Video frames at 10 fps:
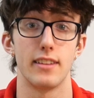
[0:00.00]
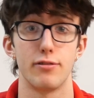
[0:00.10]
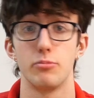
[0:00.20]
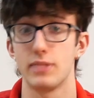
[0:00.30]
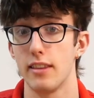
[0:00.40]

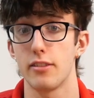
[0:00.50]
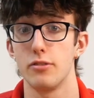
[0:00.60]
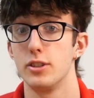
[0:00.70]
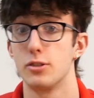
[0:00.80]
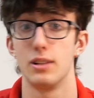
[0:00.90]
then from
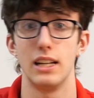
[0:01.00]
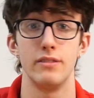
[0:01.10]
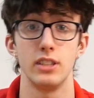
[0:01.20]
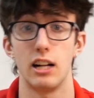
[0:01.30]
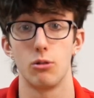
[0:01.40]
10:30 to
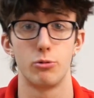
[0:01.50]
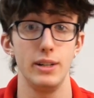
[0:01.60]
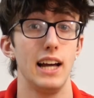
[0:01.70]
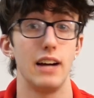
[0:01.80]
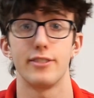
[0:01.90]
11 I will
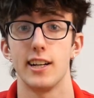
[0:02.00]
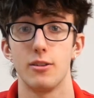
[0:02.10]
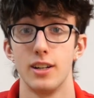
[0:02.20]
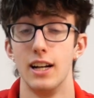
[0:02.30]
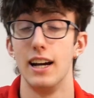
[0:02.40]
read half an
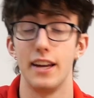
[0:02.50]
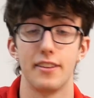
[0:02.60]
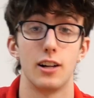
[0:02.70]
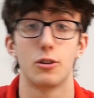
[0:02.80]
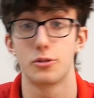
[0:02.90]
hour, and
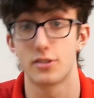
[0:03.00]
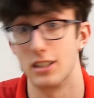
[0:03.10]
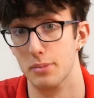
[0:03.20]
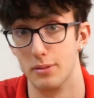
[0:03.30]
then I'll go to sleep.